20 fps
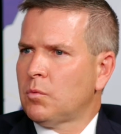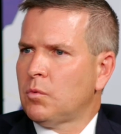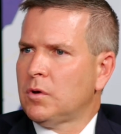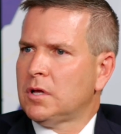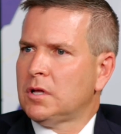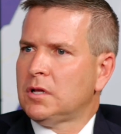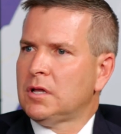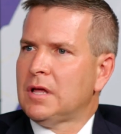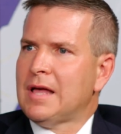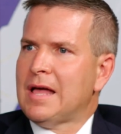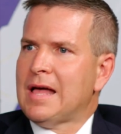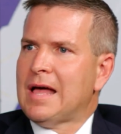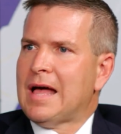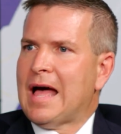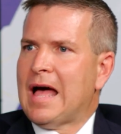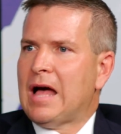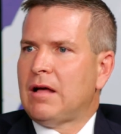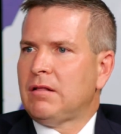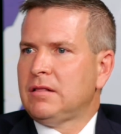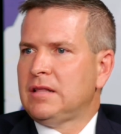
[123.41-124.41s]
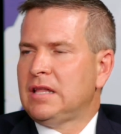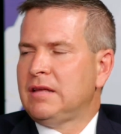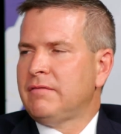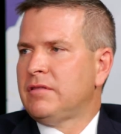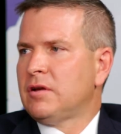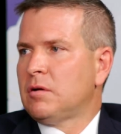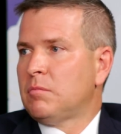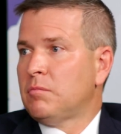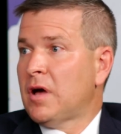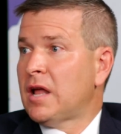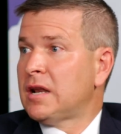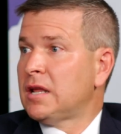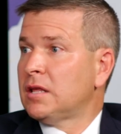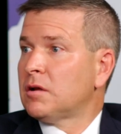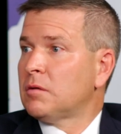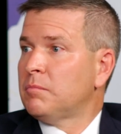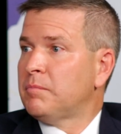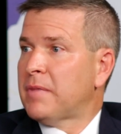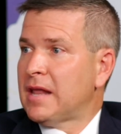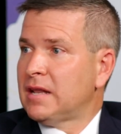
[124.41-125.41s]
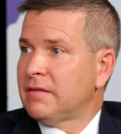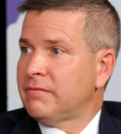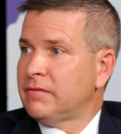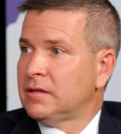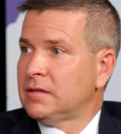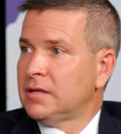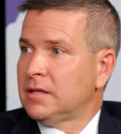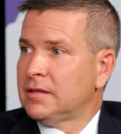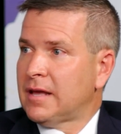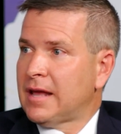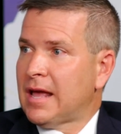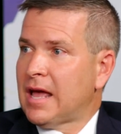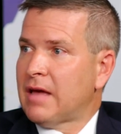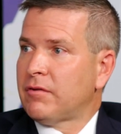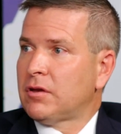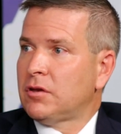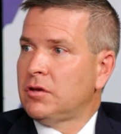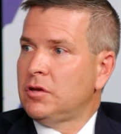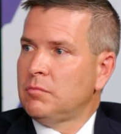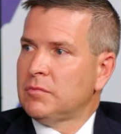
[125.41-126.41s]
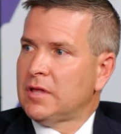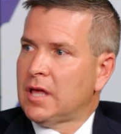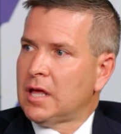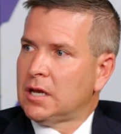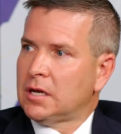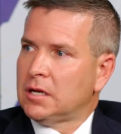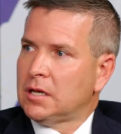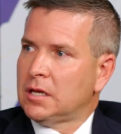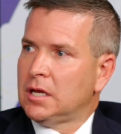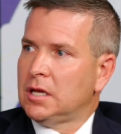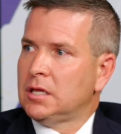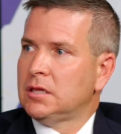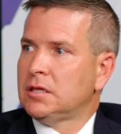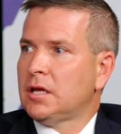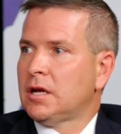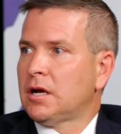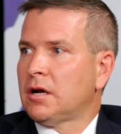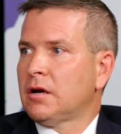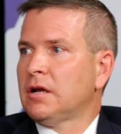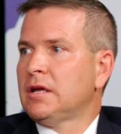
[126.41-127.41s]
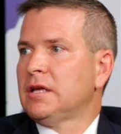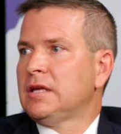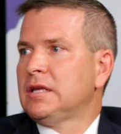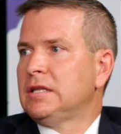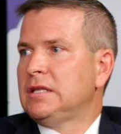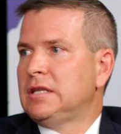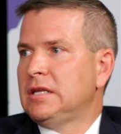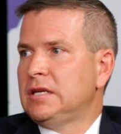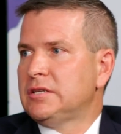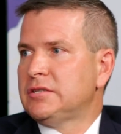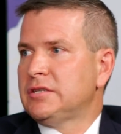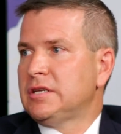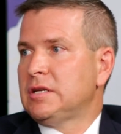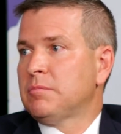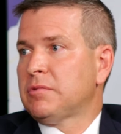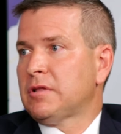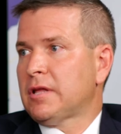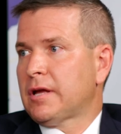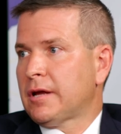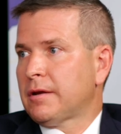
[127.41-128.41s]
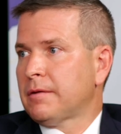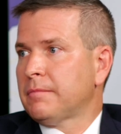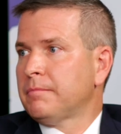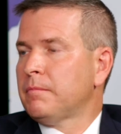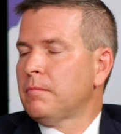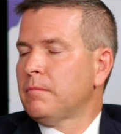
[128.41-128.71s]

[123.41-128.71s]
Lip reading: will outlive their money, their benefit that they have accumulated in their DC plan.